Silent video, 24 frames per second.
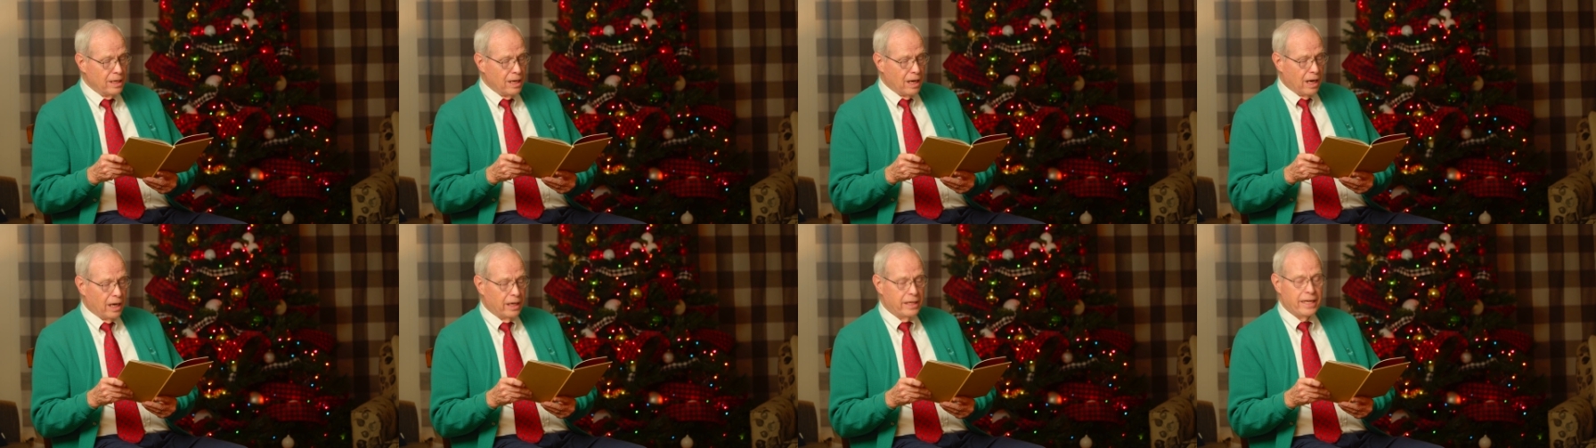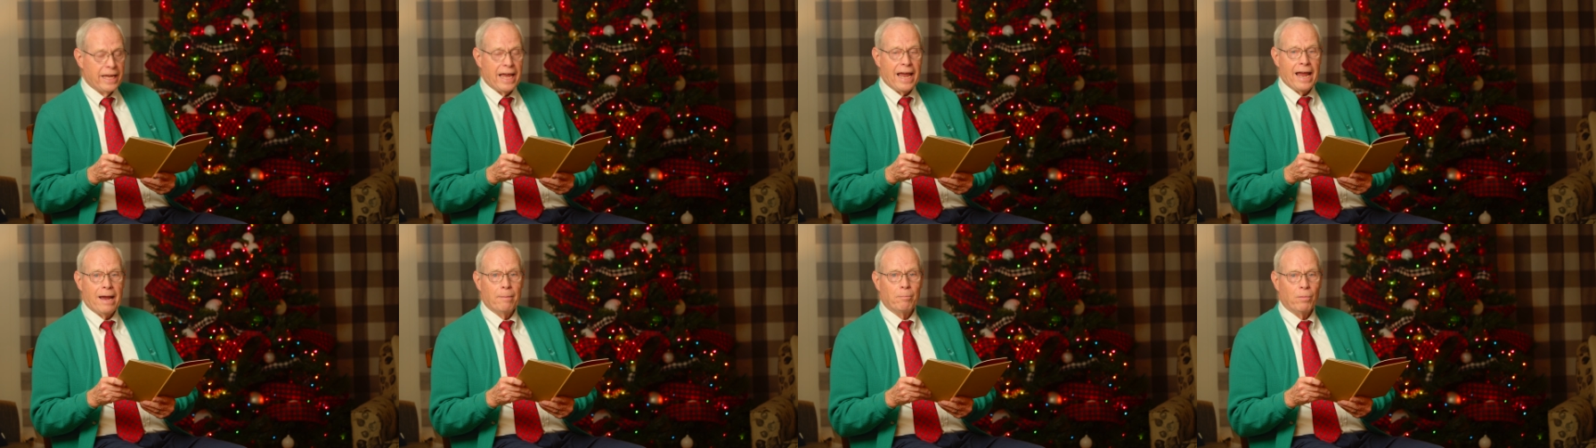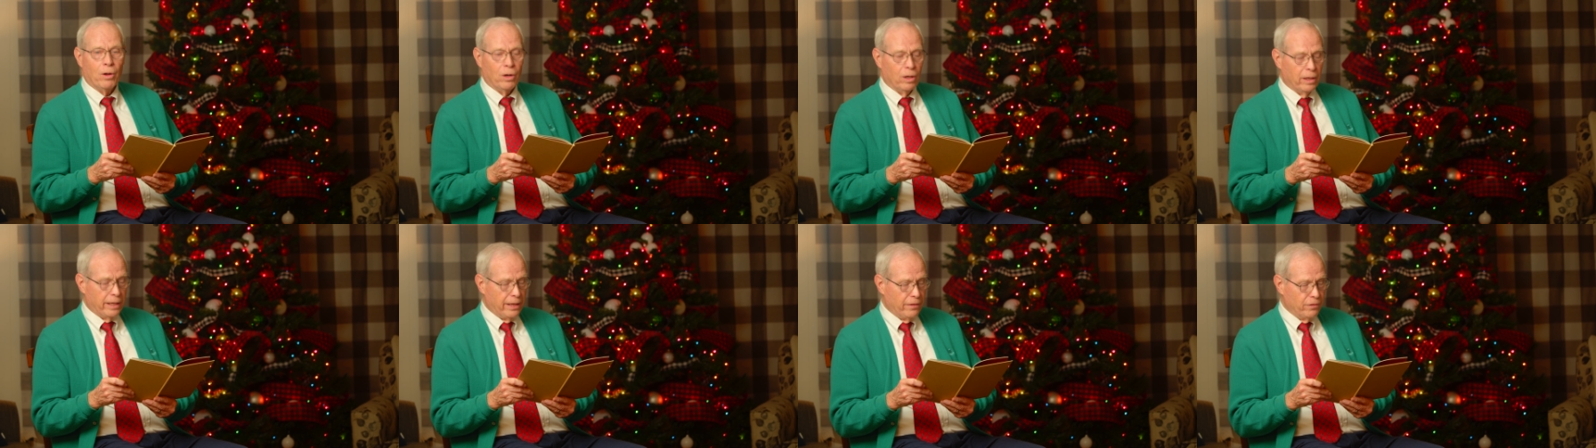a
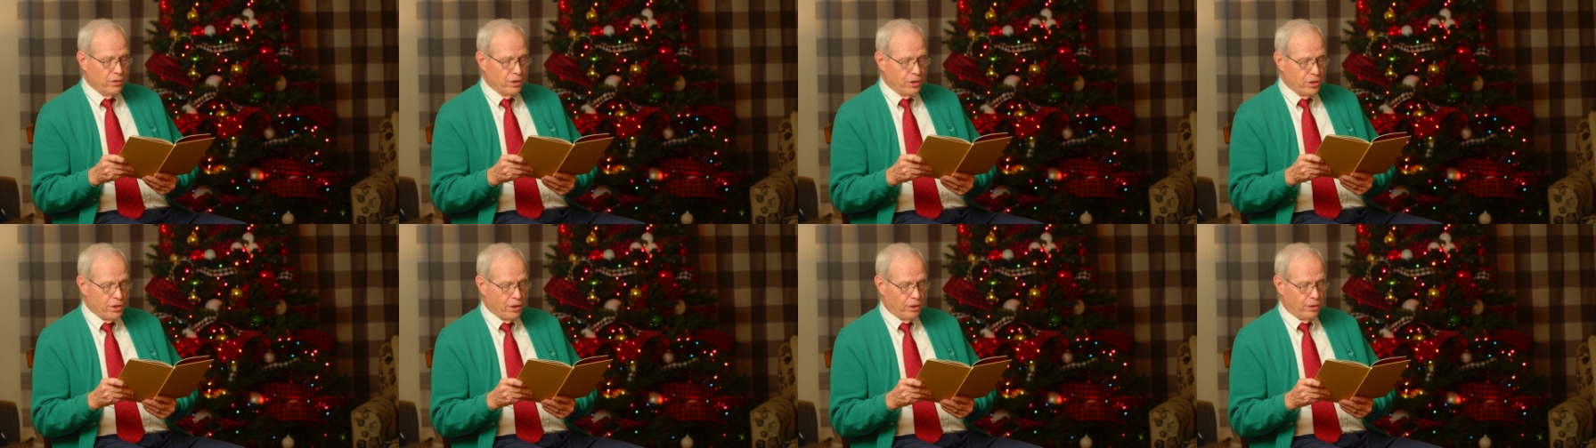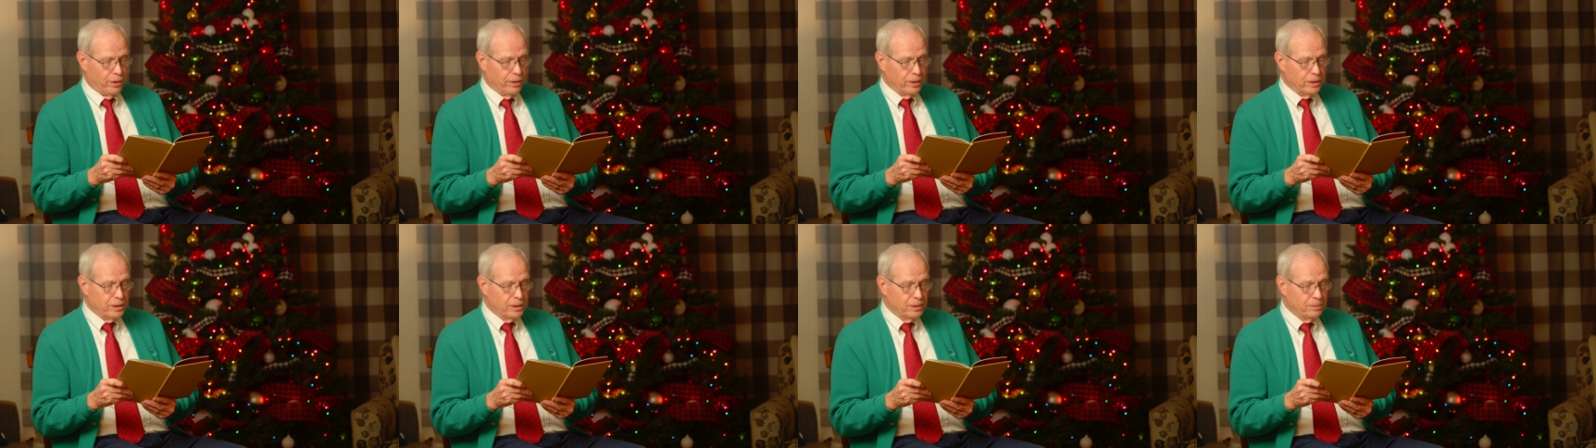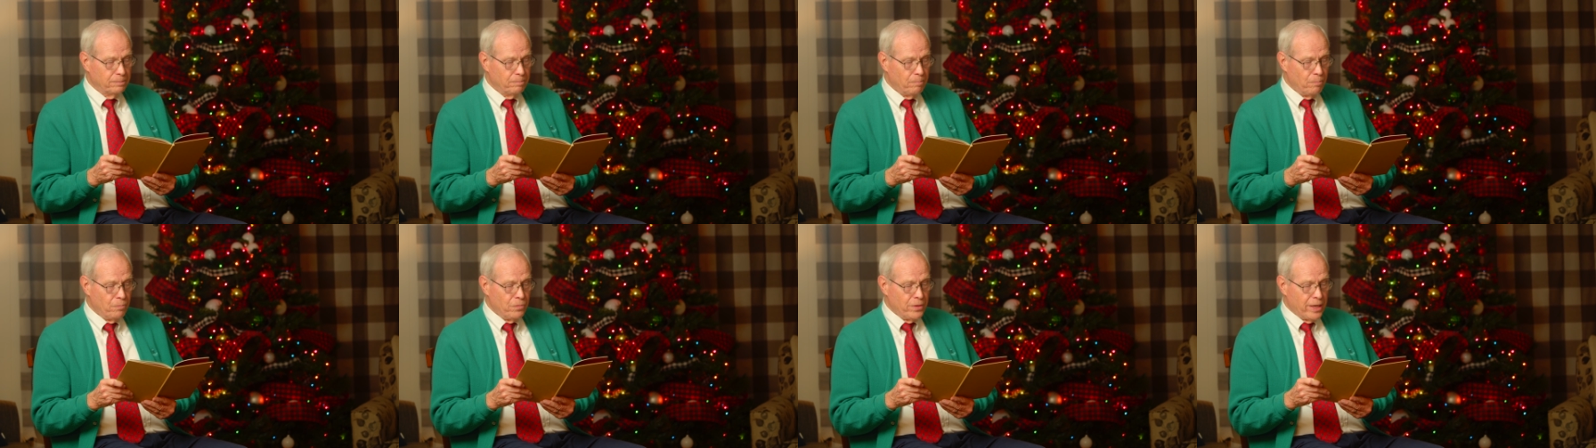camel in the dirt,
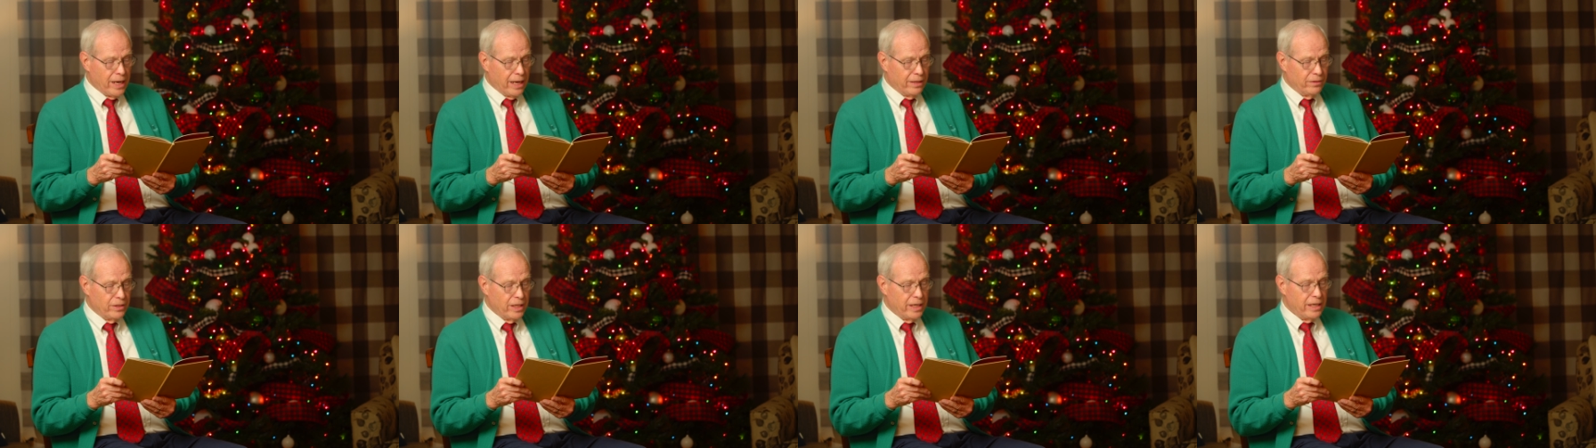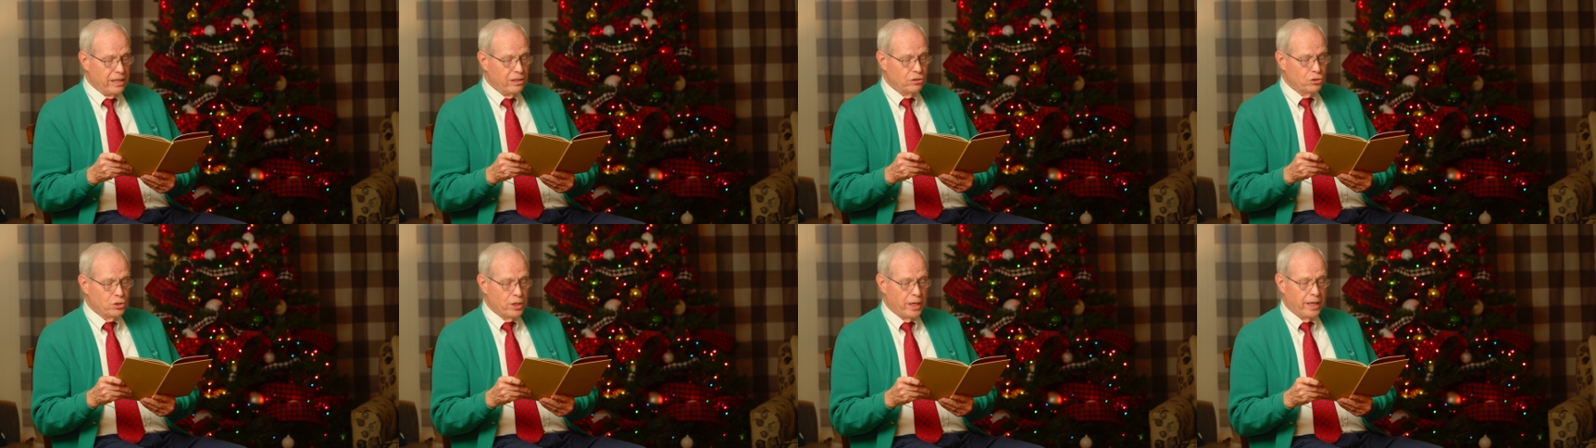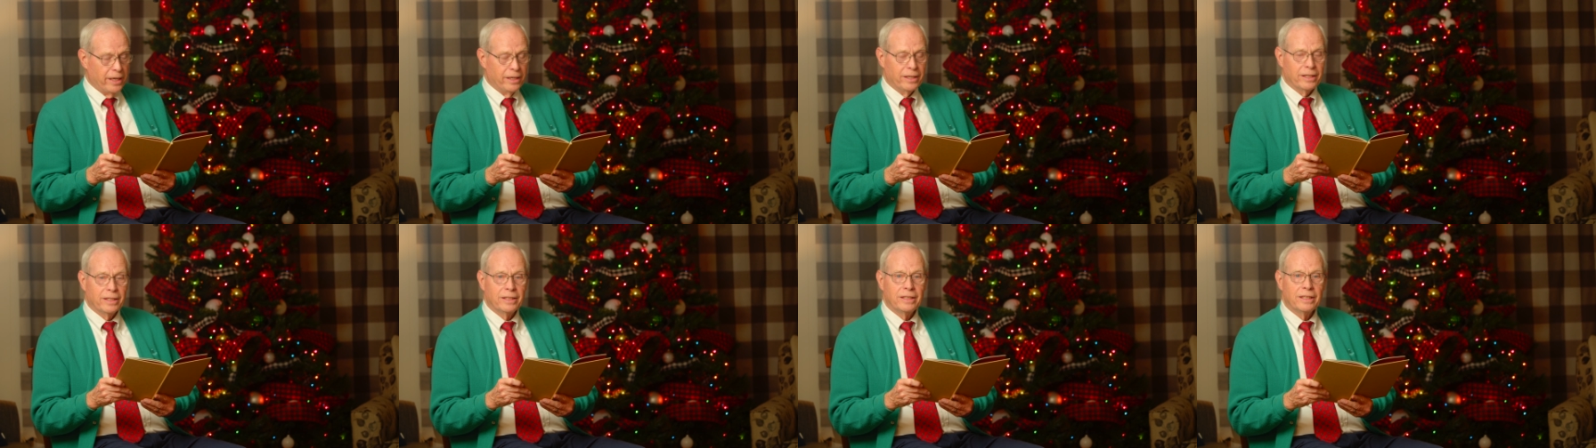and then he
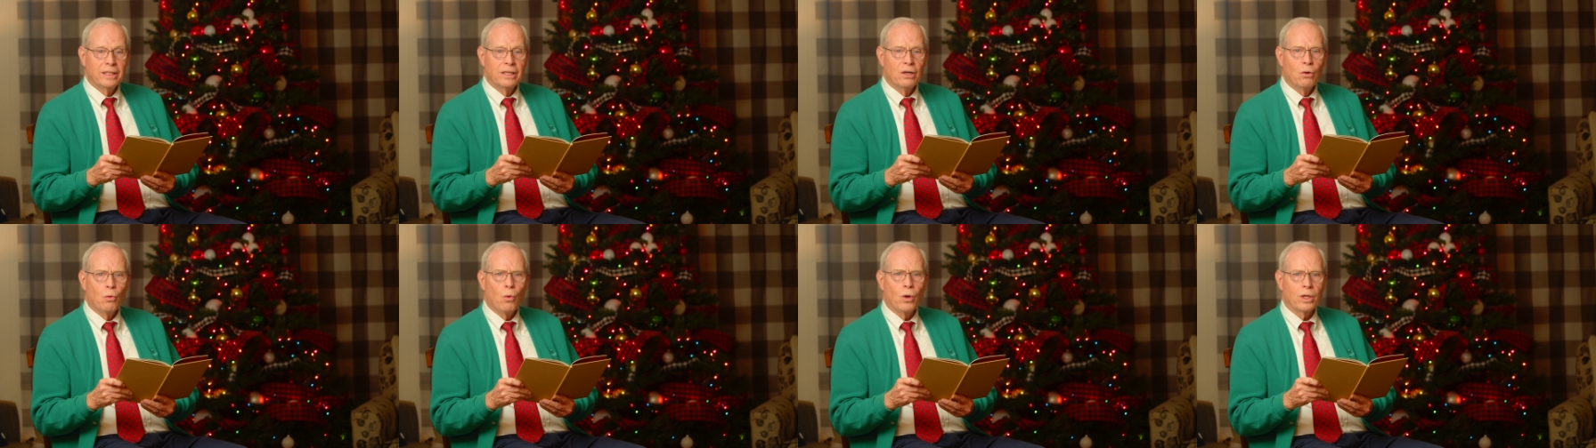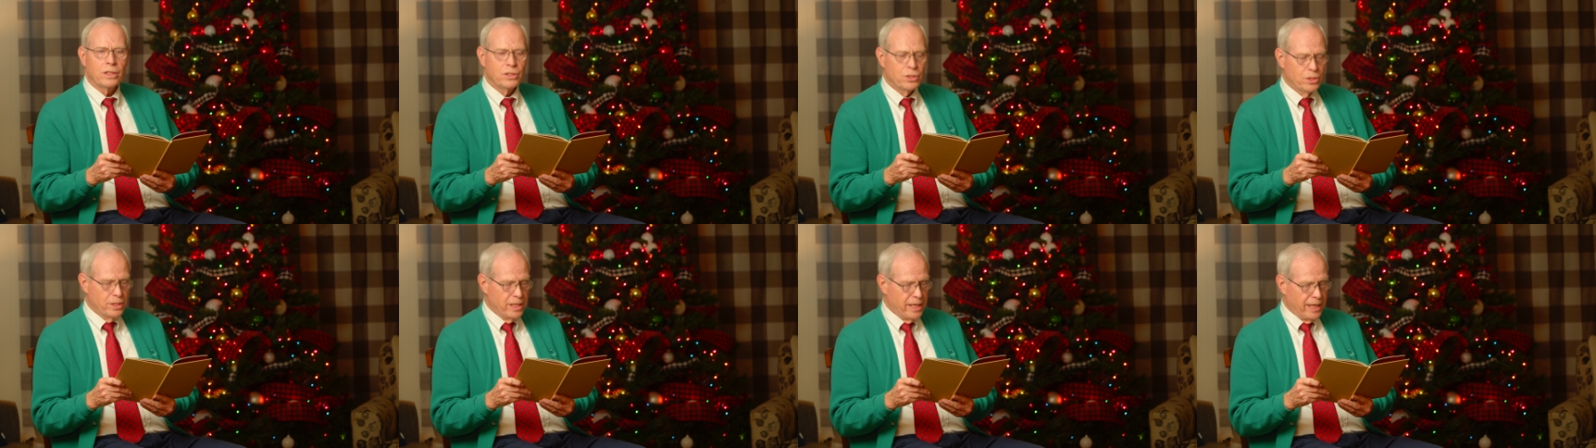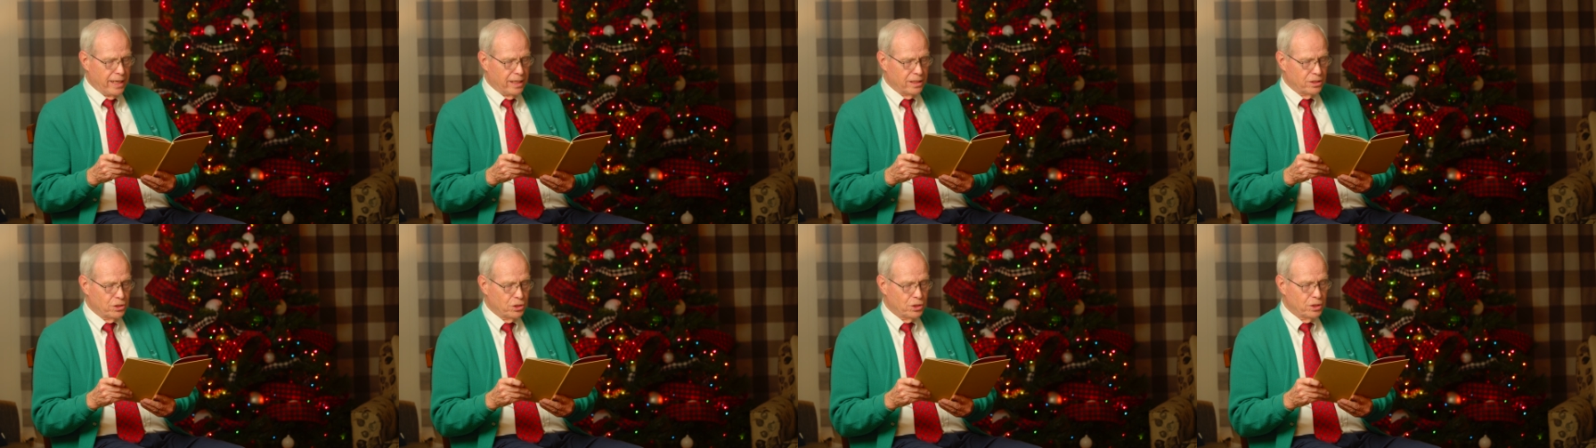said, "What's
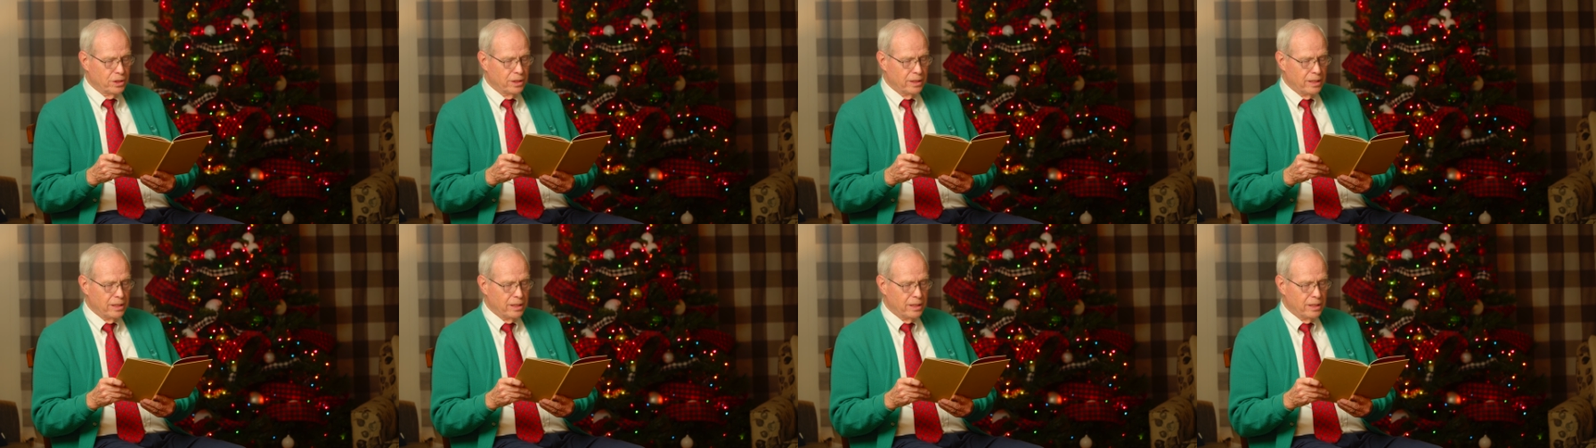this?"